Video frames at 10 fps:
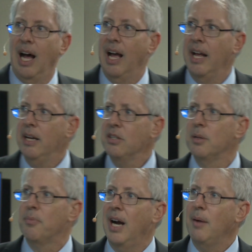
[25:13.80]
And here's
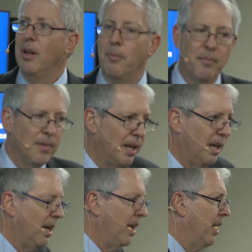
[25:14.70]
the problem
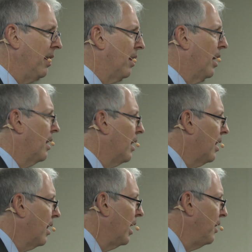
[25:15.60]
that
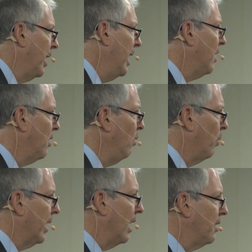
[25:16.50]
you can't do
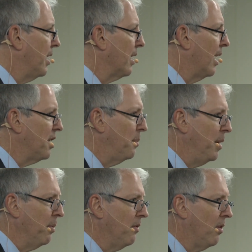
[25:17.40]
without your technology
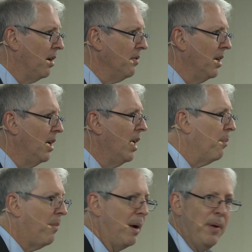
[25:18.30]
people involved.
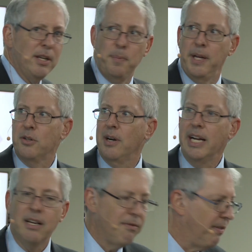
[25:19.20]
My best picture
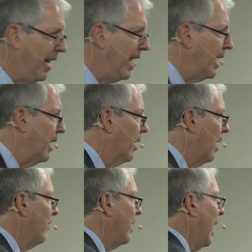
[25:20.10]
I could find
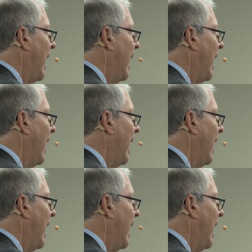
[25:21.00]
of the